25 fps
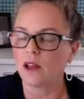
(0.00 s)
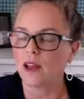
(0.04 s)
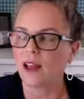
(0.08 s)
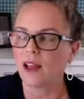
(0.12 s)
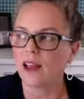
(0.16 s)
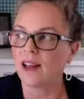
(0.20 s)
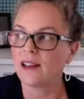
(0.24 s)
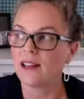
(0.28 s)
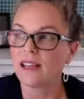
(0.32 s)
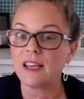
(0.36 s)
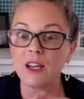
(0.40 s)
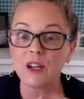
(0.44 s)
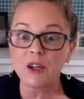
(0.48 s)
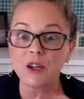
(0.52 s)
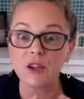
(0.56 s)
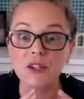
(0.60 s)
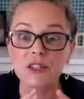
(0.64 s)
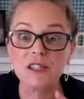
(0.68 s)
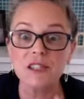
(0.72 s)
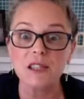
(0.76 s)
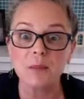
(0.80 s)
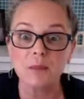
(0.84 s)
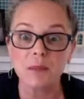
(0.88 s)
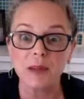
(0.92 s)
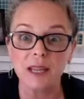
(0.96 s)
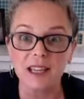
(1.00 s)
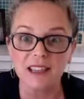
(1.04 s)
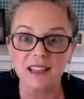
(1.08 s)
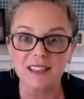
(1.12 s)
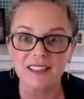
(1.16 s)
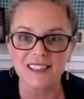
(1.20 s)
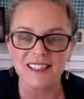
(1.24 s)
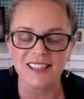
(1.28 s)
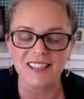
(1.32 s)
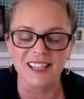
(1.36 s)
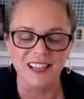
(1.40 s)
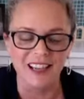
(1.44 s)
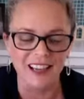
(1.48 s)
And here's the
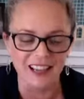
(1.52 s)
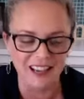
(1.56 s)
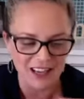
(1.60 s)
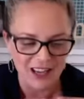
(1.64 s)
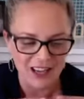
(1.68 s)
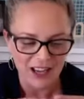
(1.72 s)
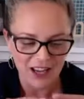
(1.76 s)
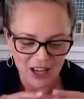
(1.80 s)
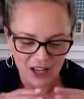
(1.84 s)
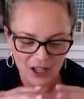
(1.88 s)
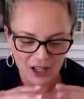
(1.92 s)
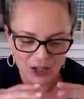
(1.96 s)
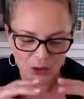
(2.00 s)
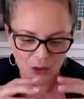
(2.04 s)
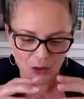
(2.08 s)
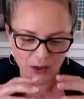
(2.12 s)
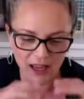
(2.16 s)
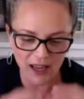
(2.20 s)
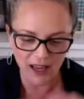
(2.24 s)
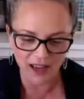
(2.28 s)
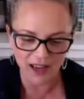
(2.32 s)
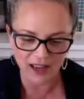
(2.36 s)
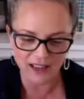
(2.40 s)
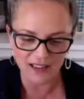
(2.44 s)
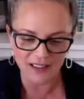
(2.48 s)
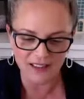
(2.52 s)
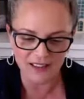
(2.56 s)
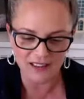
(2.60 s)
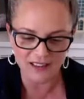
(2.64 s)
piece like, you can't,